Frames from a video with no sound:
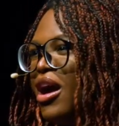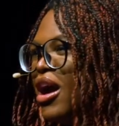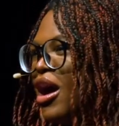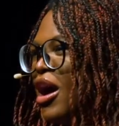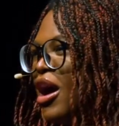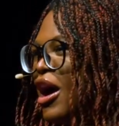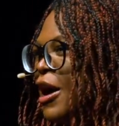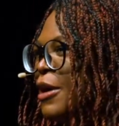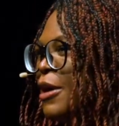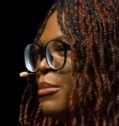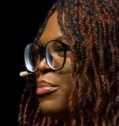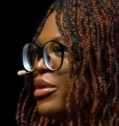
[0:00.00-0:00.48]

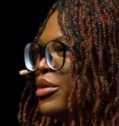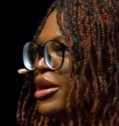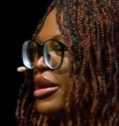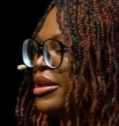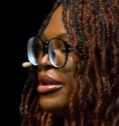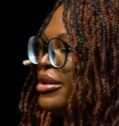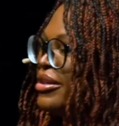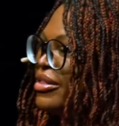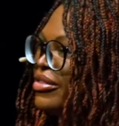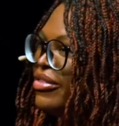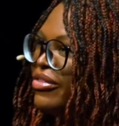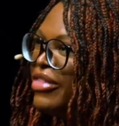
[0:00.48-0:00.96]

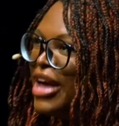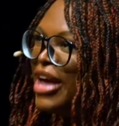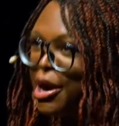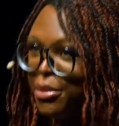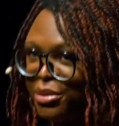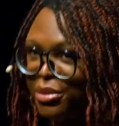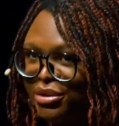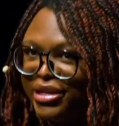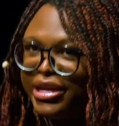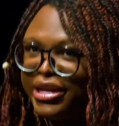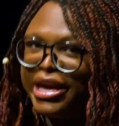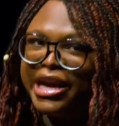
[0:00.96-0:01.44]
And that
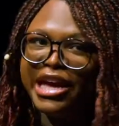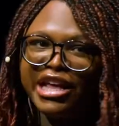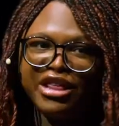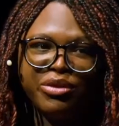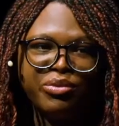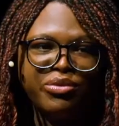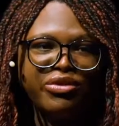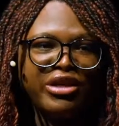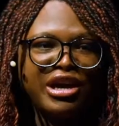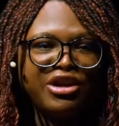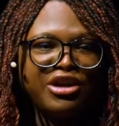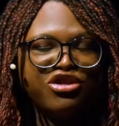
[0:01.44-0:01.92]
was the case
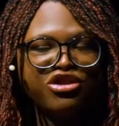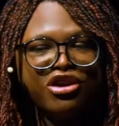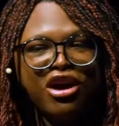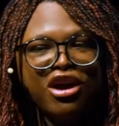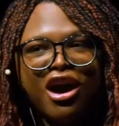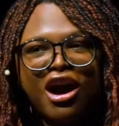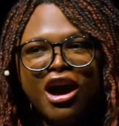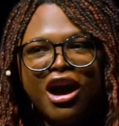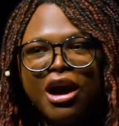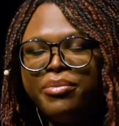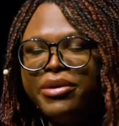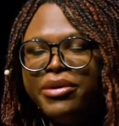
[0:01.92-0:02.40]
with that
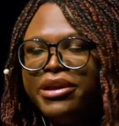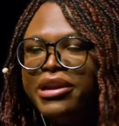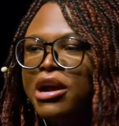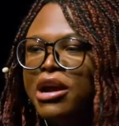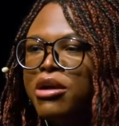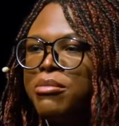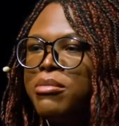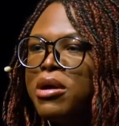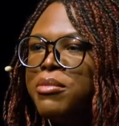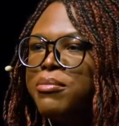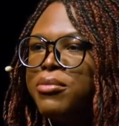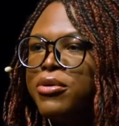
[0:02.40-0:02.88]
job. And I
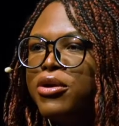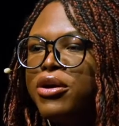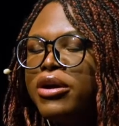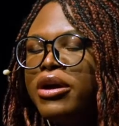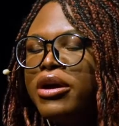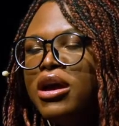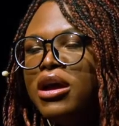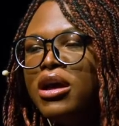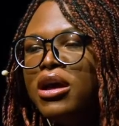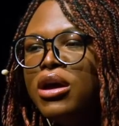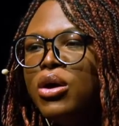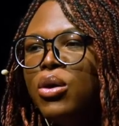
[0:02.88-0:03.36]

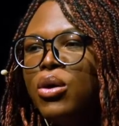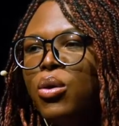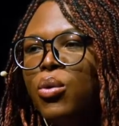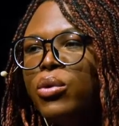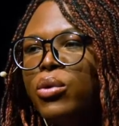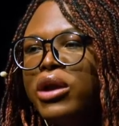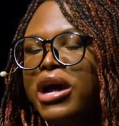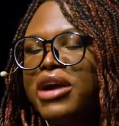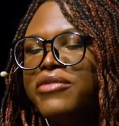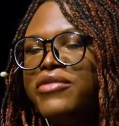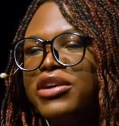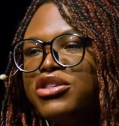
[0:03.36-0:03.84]
remember
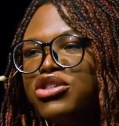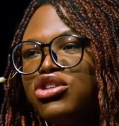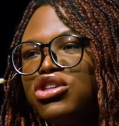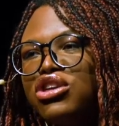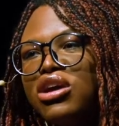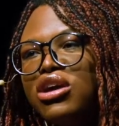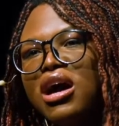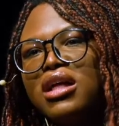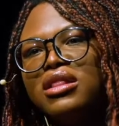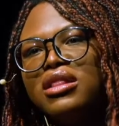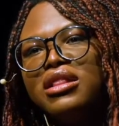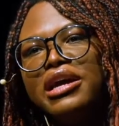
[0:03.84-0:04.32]
when I eventually
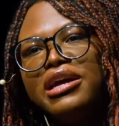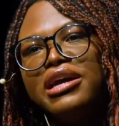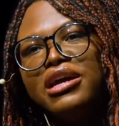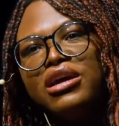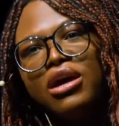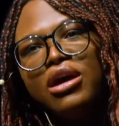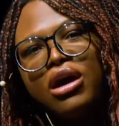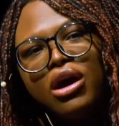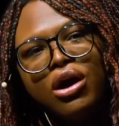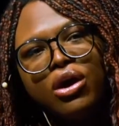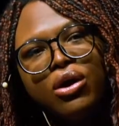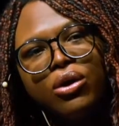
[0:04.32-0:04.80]
got let
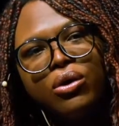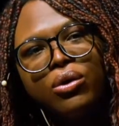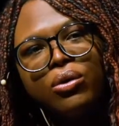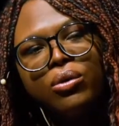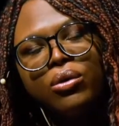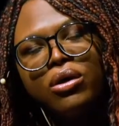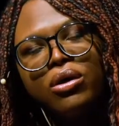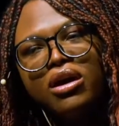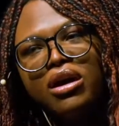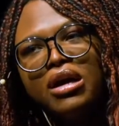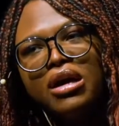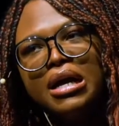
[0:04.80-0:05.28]

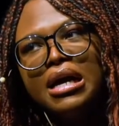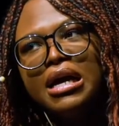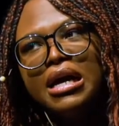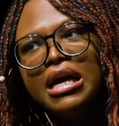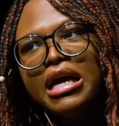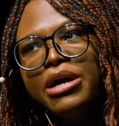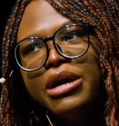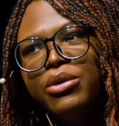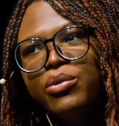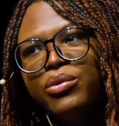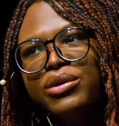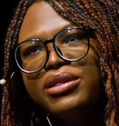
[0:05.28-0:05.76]
go,
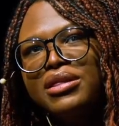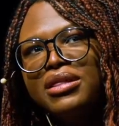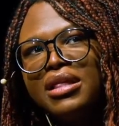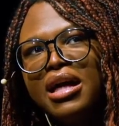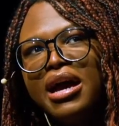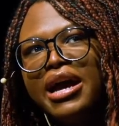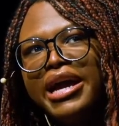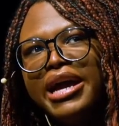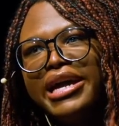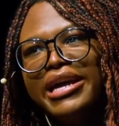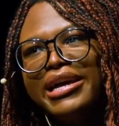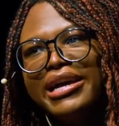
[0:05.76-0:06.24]
it was
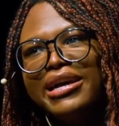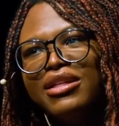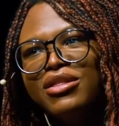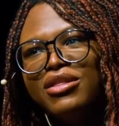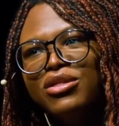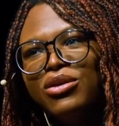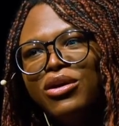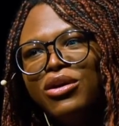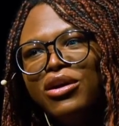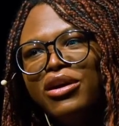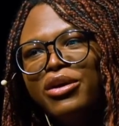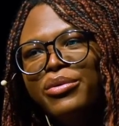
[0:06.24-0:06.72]
like,
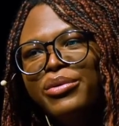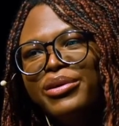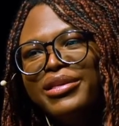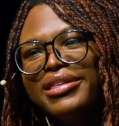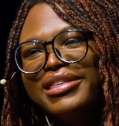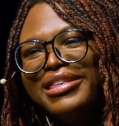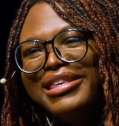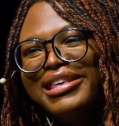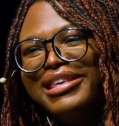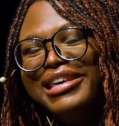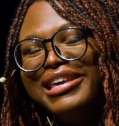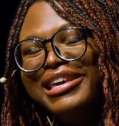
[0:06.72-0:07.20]

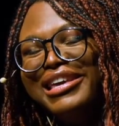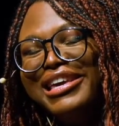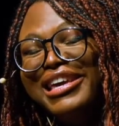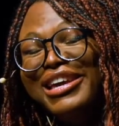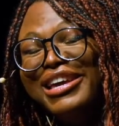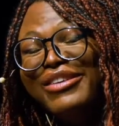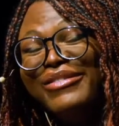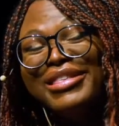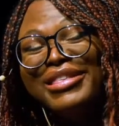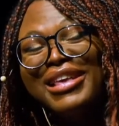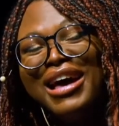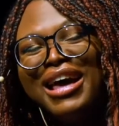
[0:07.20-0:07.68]

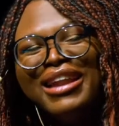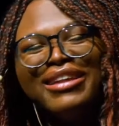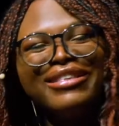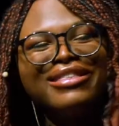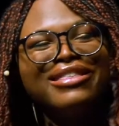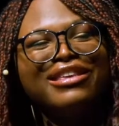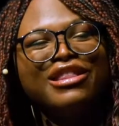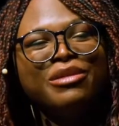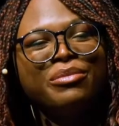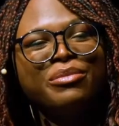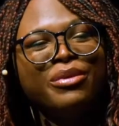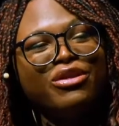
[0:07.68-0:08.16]
it was
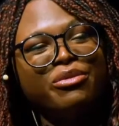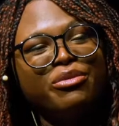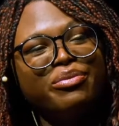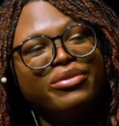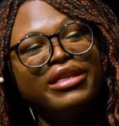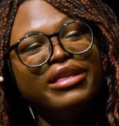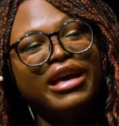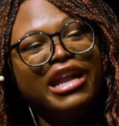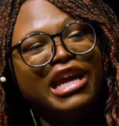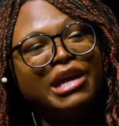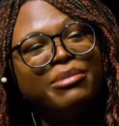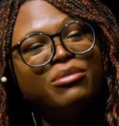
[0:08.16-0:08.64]
honestly the most
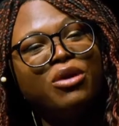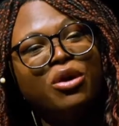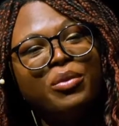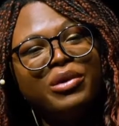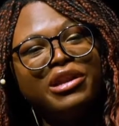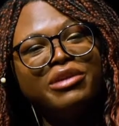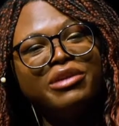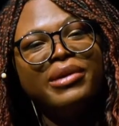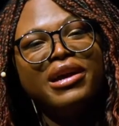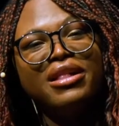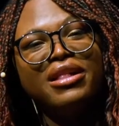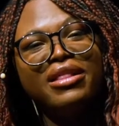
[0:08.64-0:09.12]
upsetting
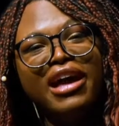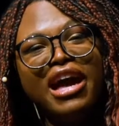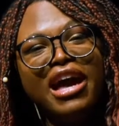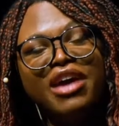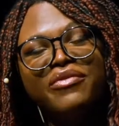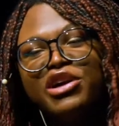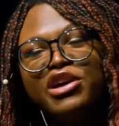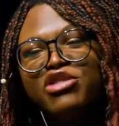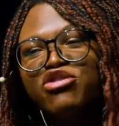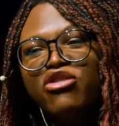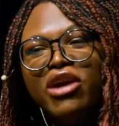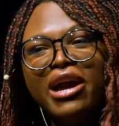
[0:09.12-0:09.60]
moment in my life.
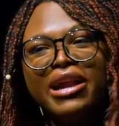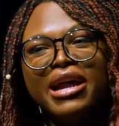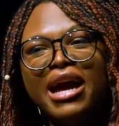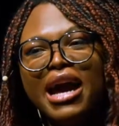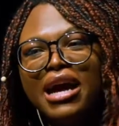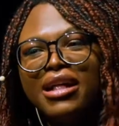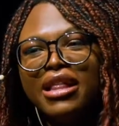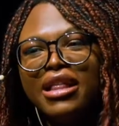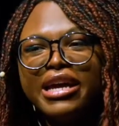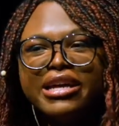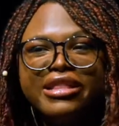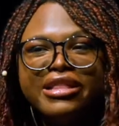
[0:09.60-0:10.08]
I tried to
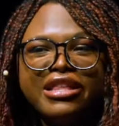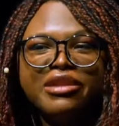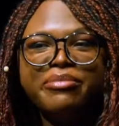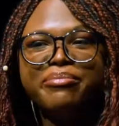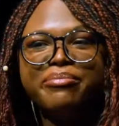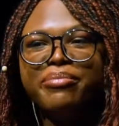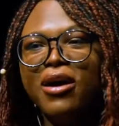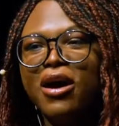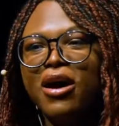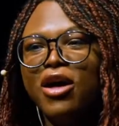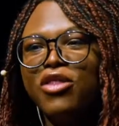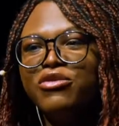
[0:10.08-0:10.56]
act like it
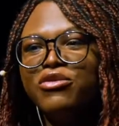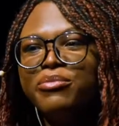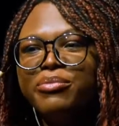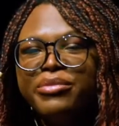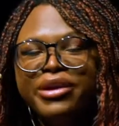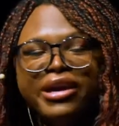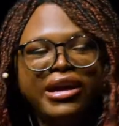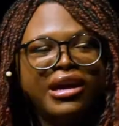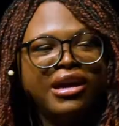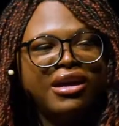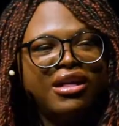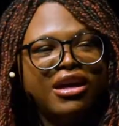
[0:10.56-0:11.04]
didn't bother
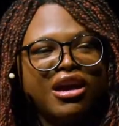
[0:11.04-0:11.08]
me.